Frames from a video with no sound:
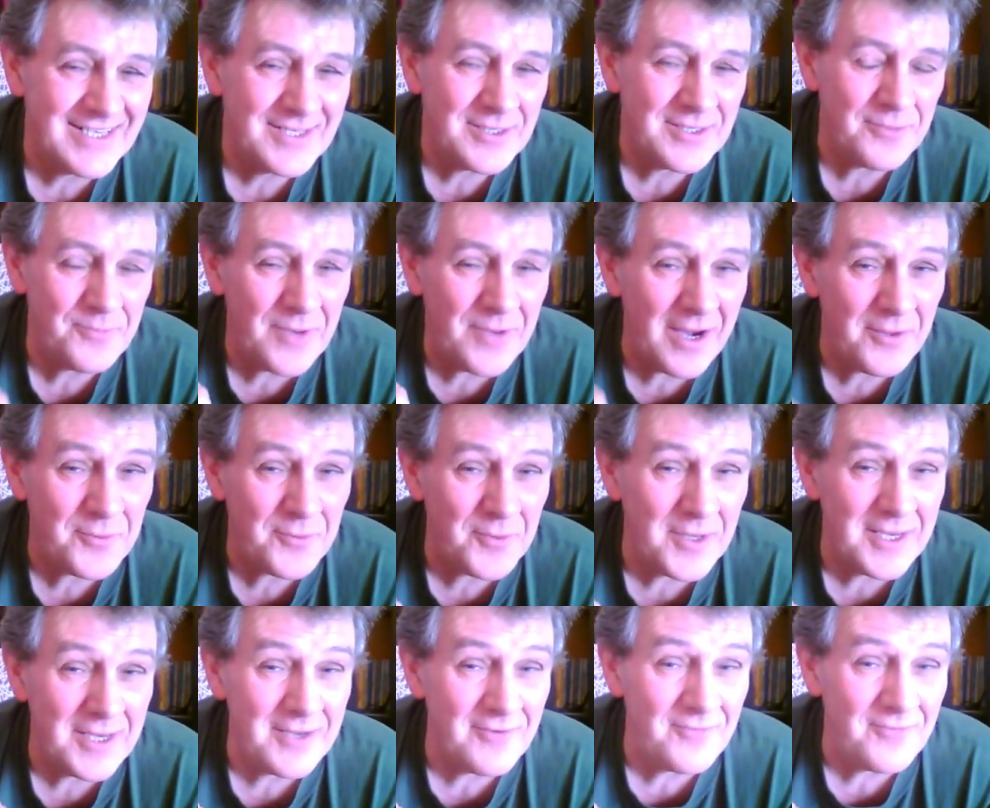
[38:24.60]
the
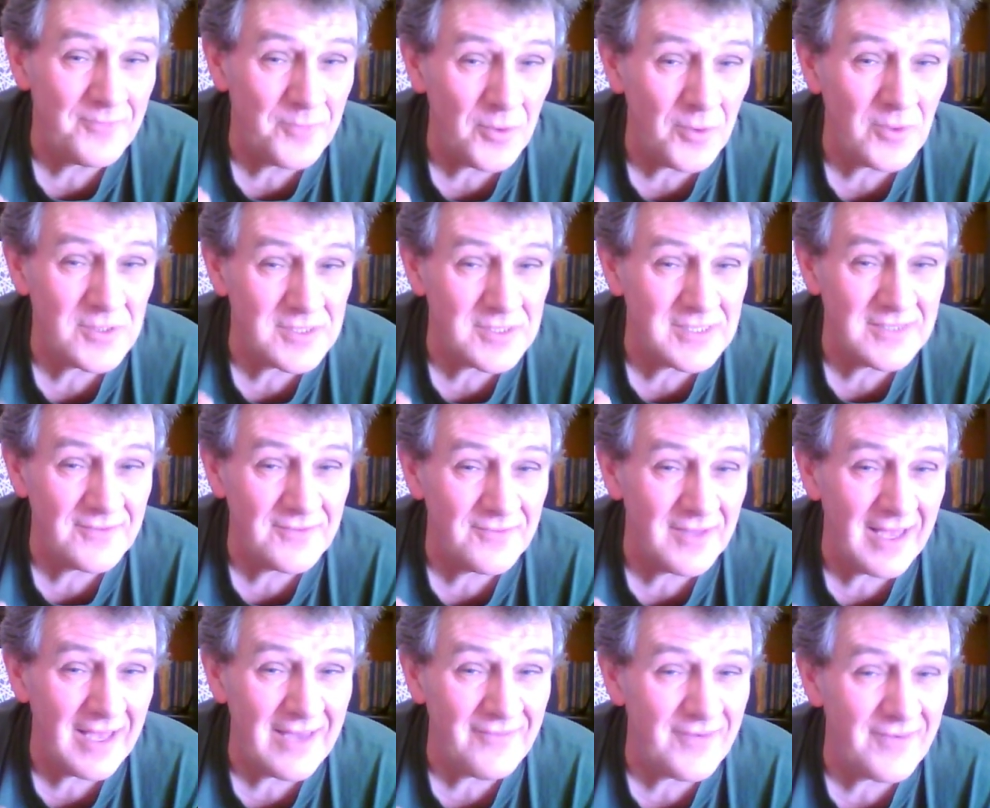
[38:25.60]
pathway of positive
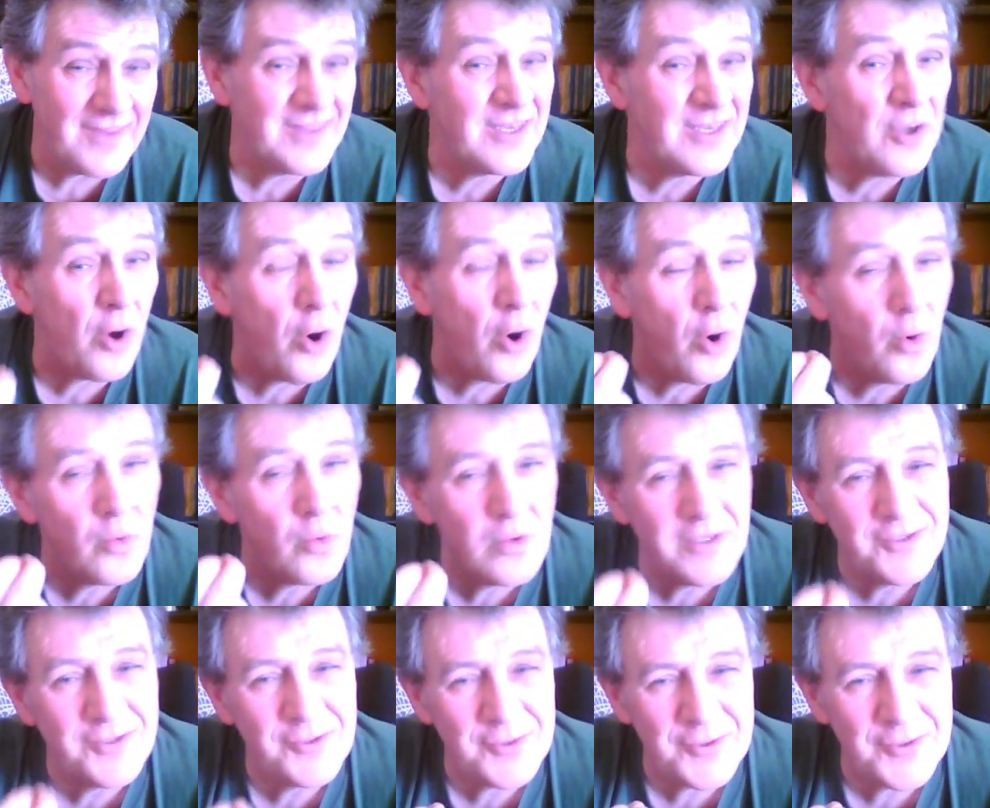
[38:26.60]
life and the
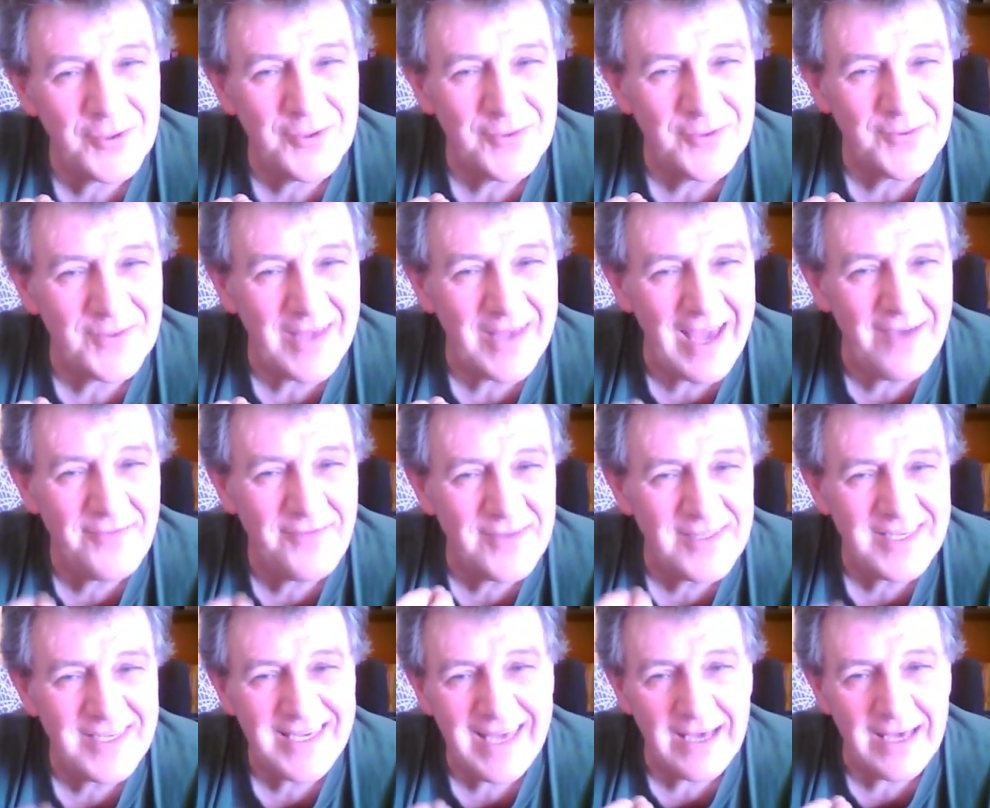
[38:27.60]
only truth.
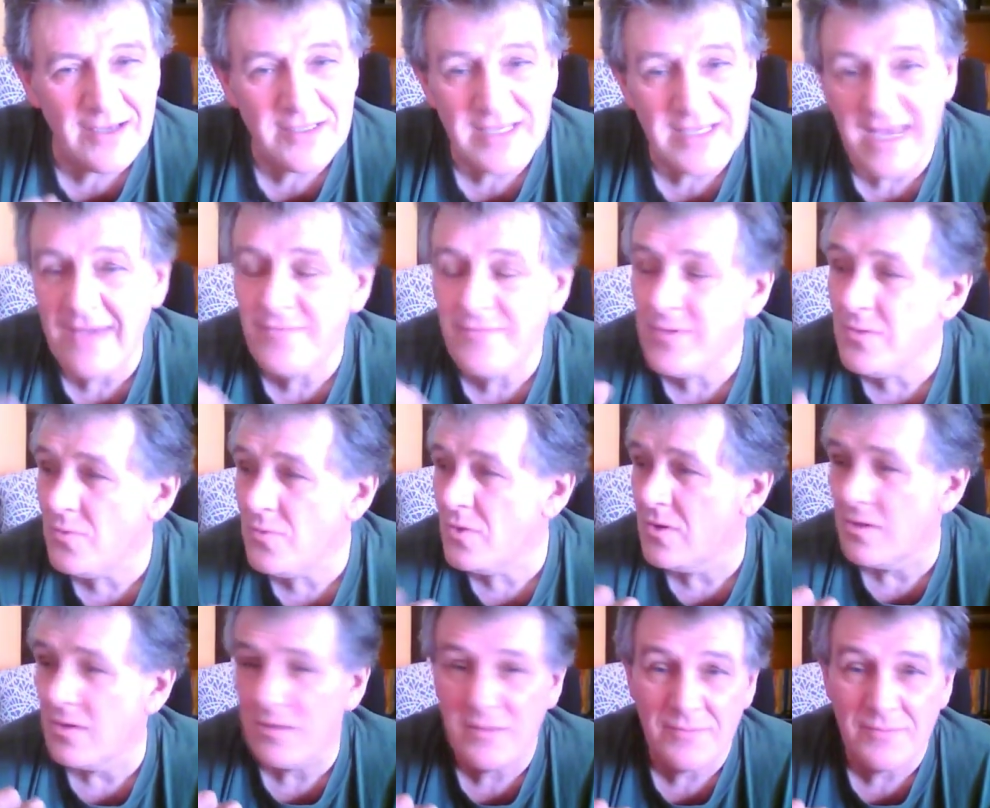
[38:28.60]
Everything else, every
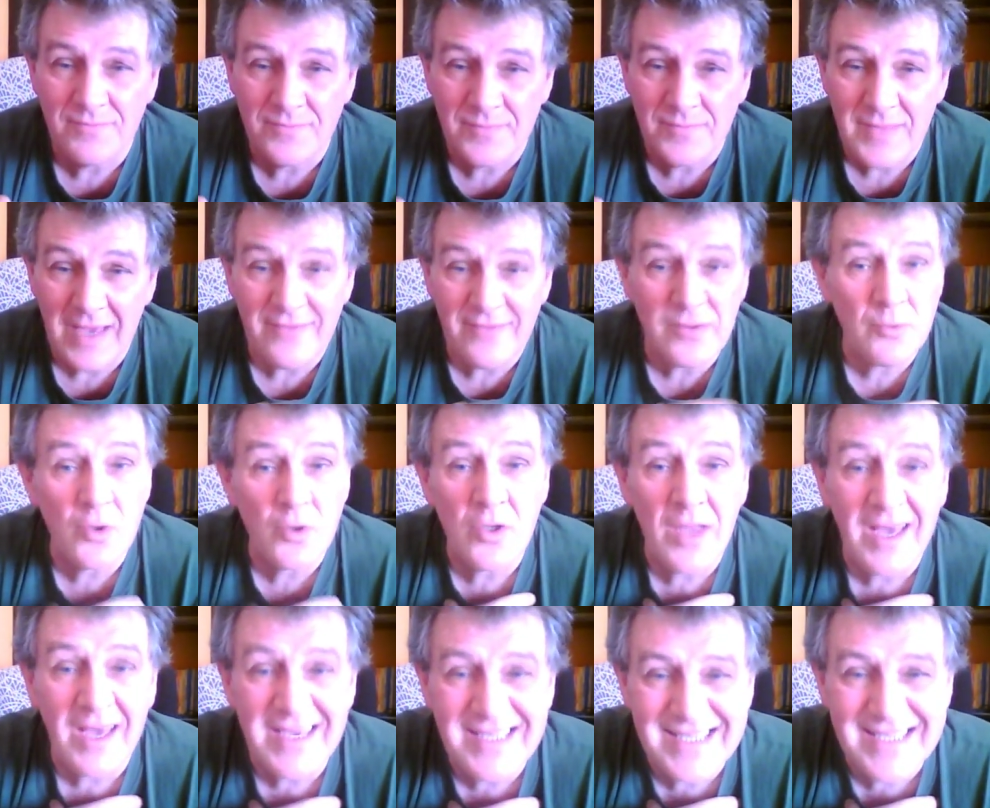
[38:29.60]
word
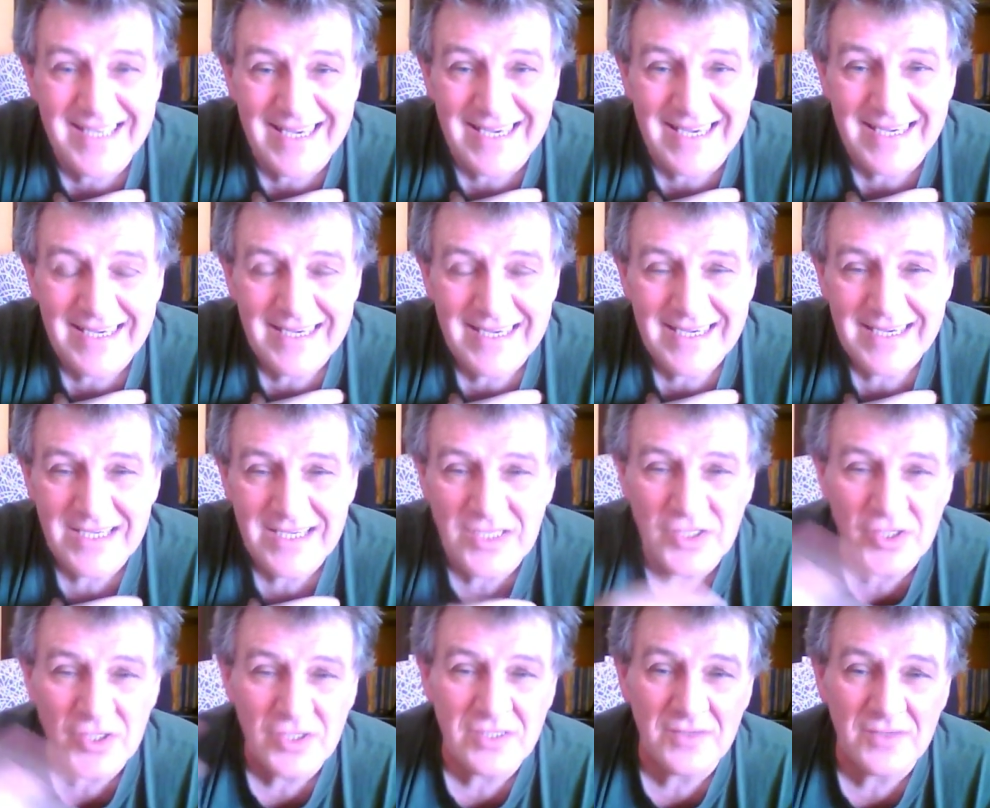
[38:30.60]
I say is
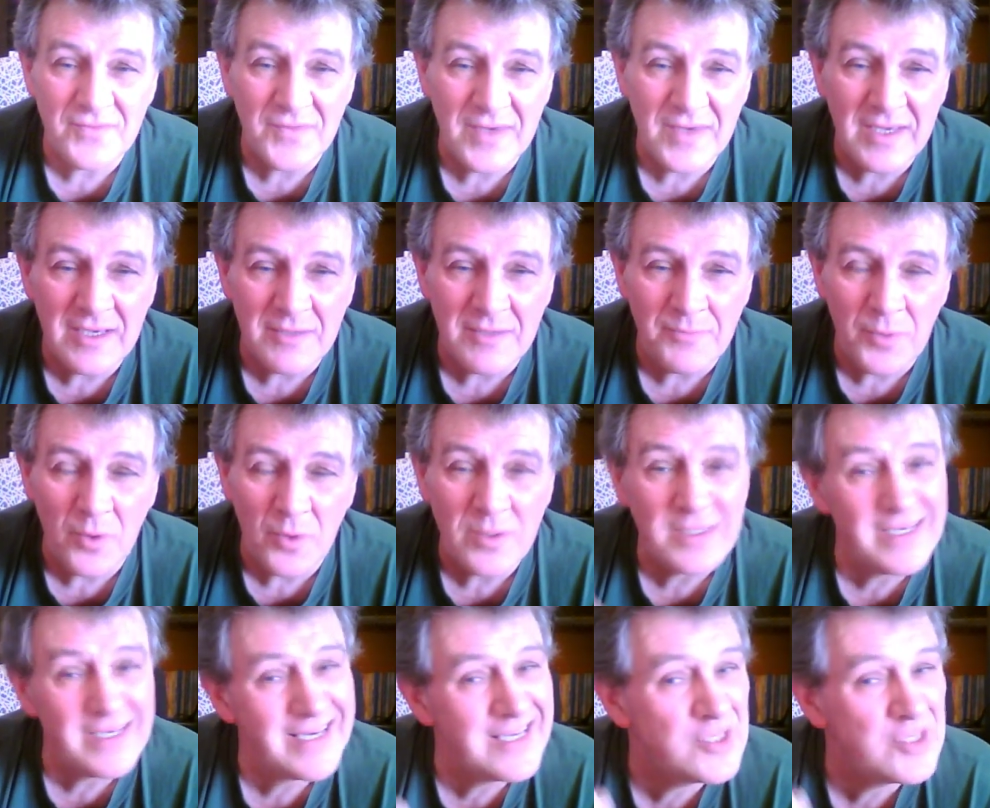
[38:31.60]
just a finger
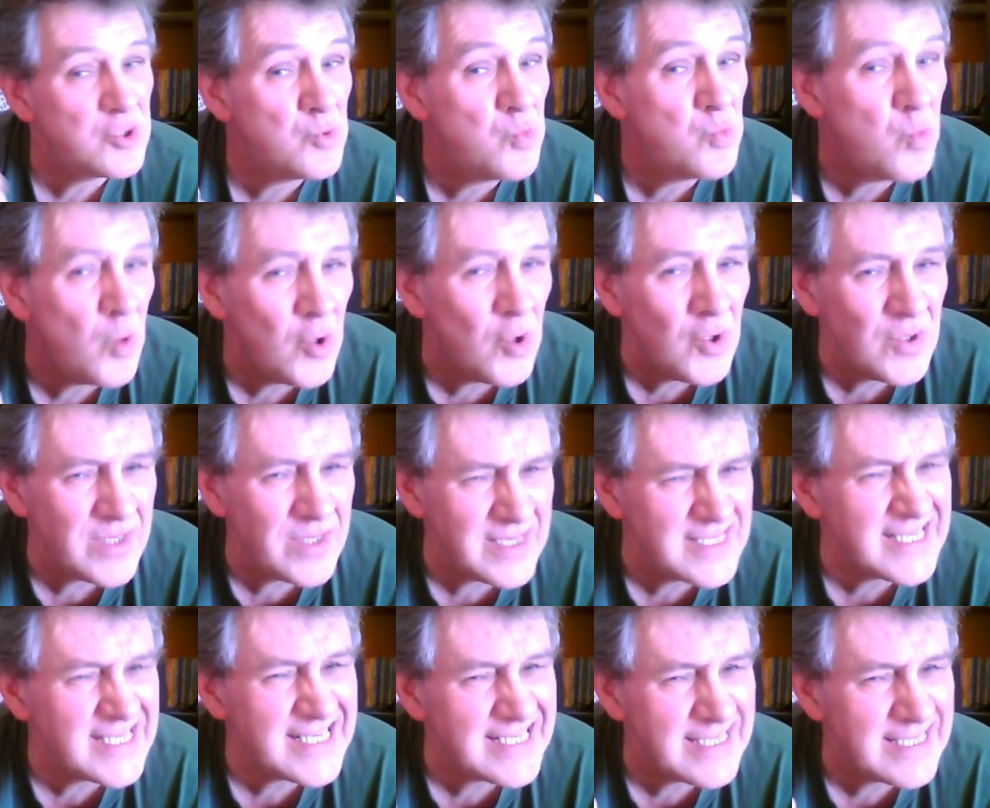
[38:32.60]
pointing. It's a word,
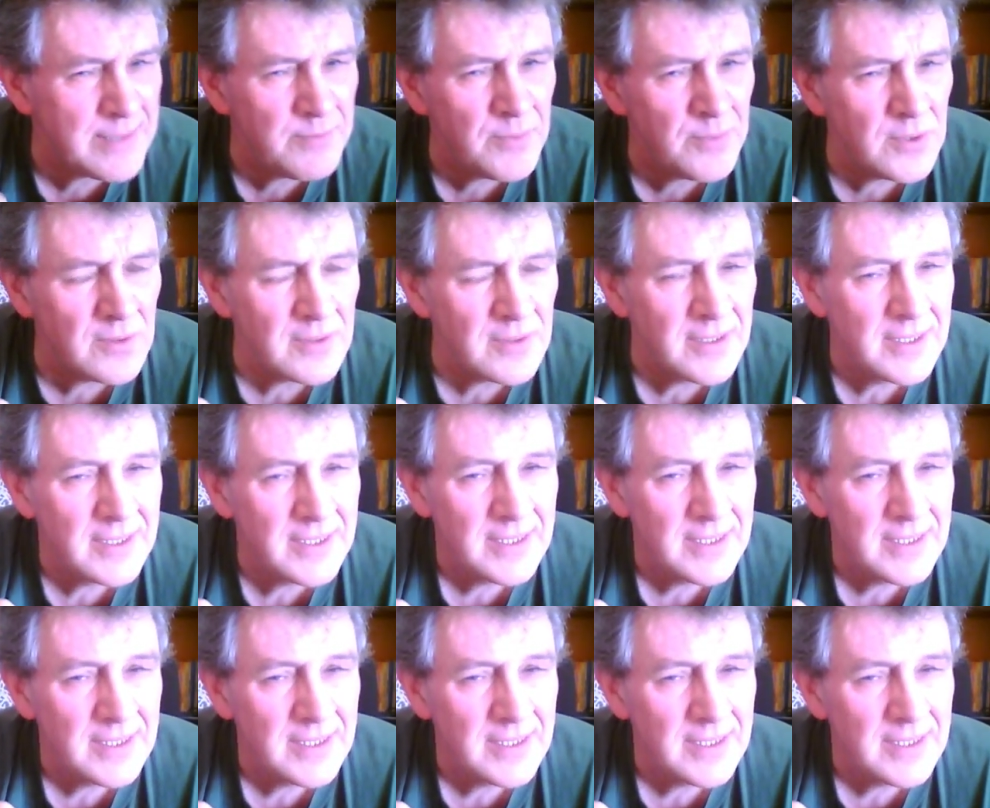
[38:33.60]
it's a symbol.